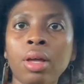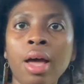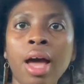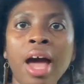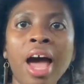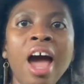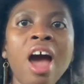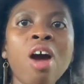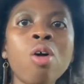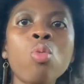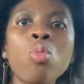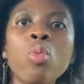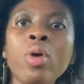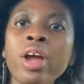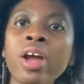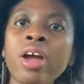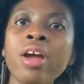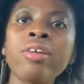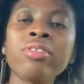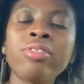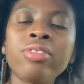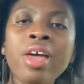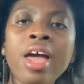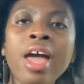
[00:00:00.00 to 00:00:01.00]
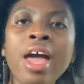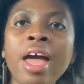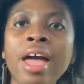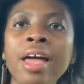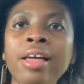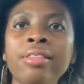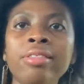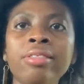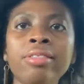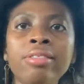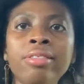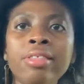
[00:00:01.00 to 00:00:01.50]
I wear
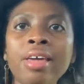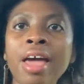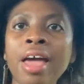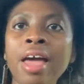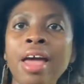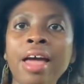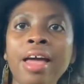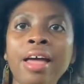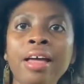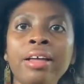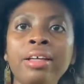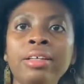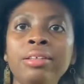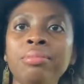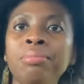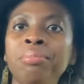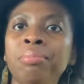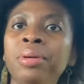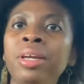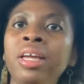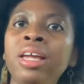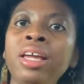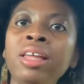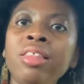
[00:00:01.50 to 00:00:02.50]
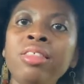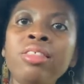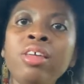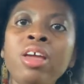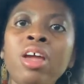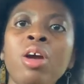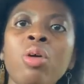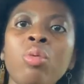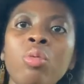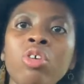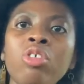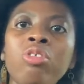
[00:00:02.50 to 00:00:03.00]
that being
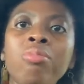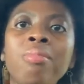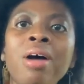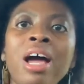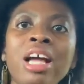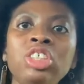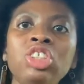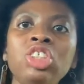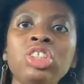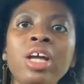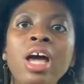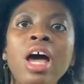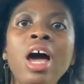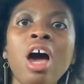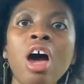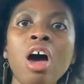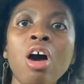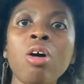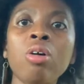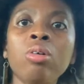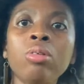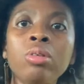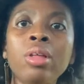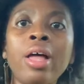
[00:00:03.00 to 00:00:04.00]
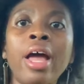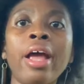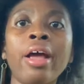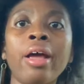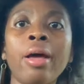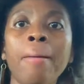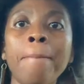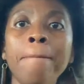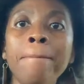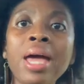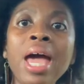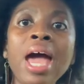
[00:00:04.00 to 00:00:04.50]
there with my child like
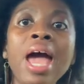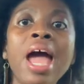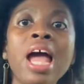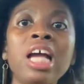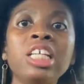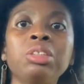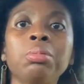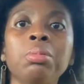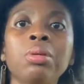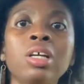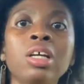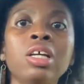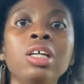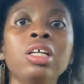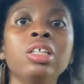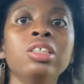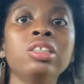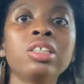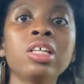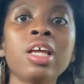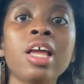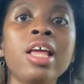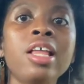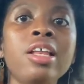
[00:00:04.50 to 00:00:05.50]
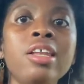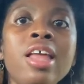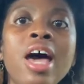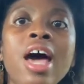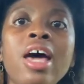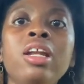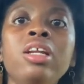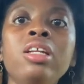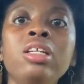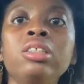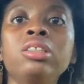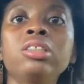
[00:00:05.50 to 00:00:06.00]
a badge, because
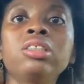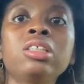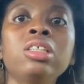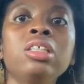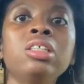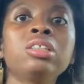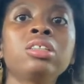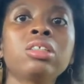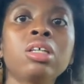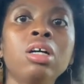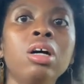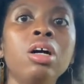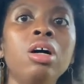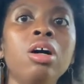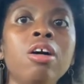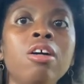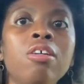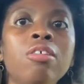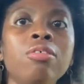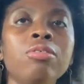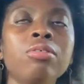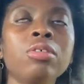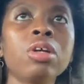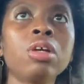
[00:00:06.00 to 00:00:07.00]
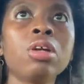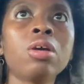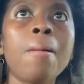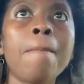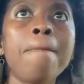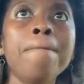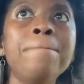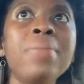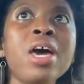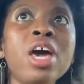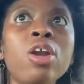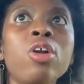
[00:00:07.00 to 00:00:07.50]
not in the sense of
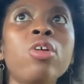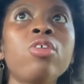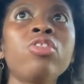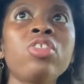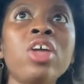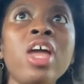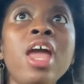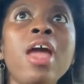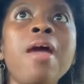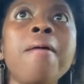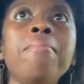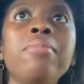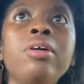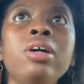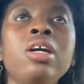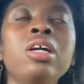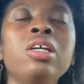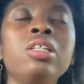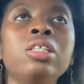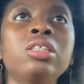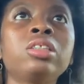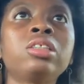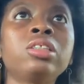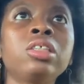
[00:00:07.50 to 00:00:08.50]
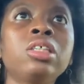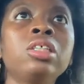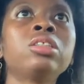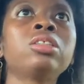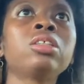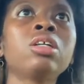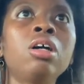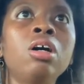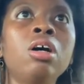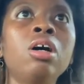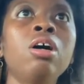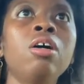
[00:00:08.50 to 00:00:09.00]
better than, but in the
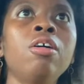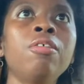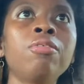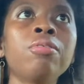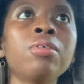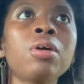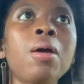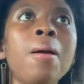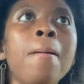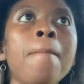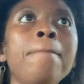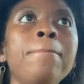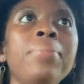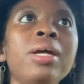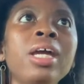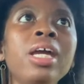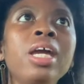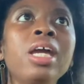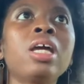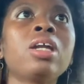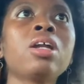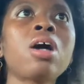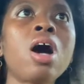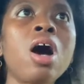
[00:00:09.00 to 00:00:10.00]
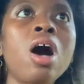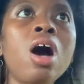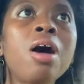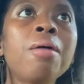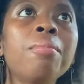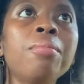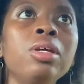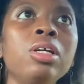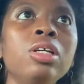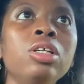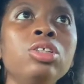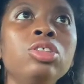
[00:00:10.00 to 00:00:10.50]
sense of paying
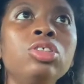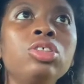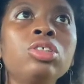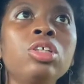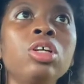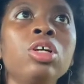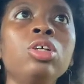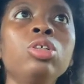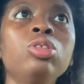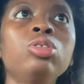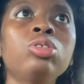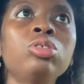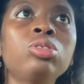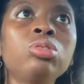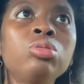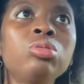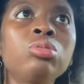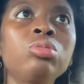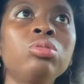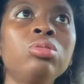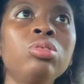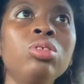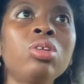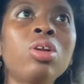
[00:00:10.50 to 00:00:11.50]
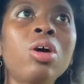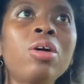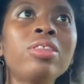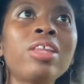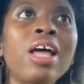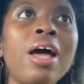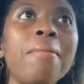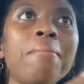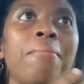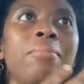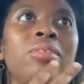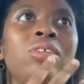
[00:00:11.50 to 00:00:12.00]
homage to, you know,
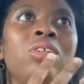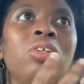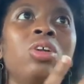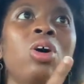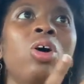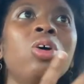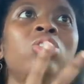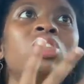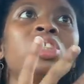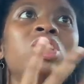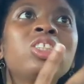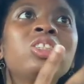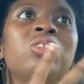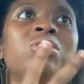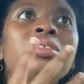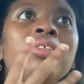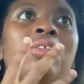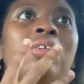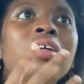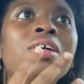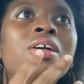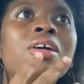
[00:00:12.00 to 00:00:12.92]
not, you know, just,